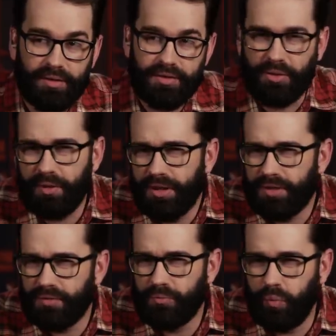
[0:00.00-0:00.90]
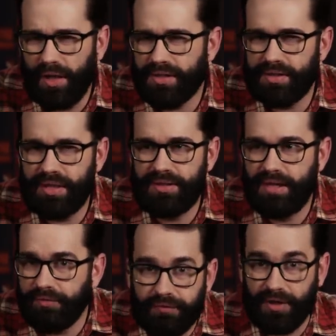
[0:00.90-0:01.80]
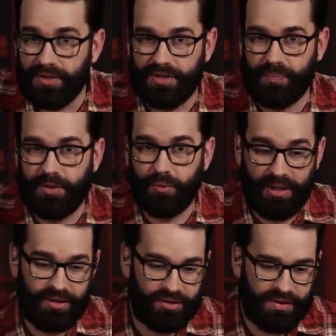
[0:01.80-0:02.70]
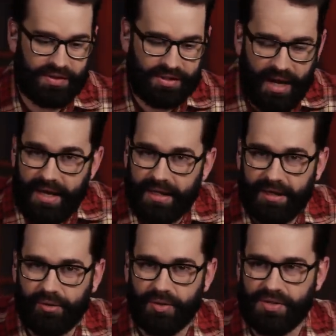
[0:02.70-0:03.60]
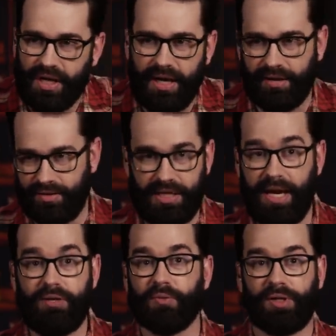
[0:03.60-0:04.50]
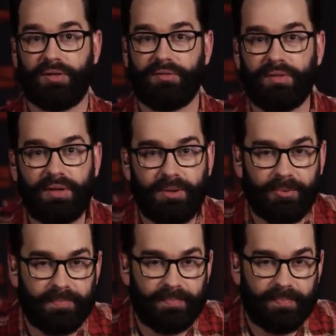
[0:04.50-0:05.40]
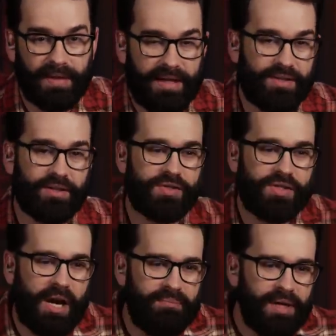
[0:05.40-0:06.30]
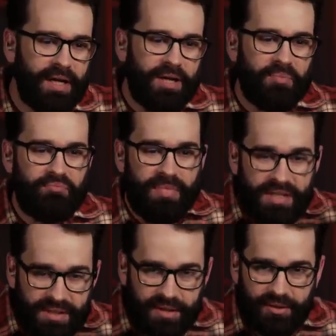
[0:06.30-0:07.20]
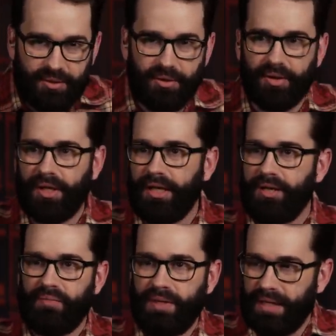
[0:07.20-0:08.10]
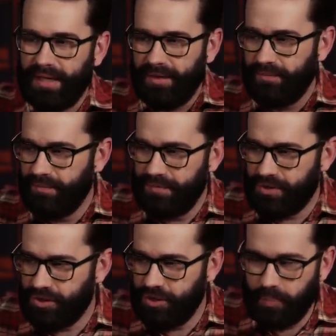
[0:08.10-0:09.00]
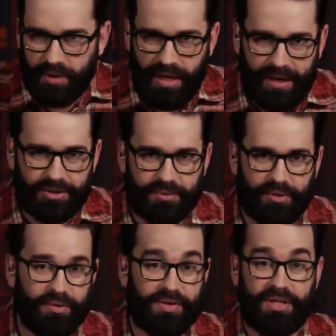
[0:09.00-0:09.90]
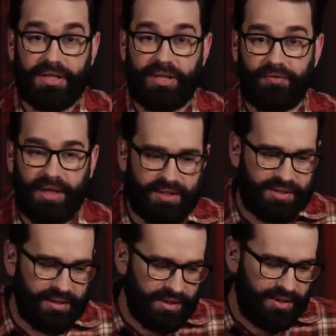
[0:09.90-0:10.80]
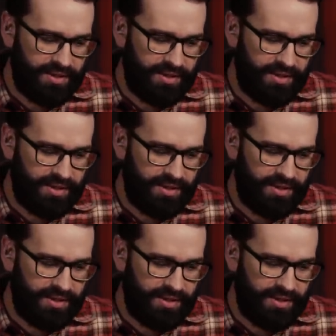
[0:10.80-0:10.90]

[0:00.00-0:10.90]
So it's what's the difference between just saying it or saying the N word? Is there some mystical, uh, supernatural significance to the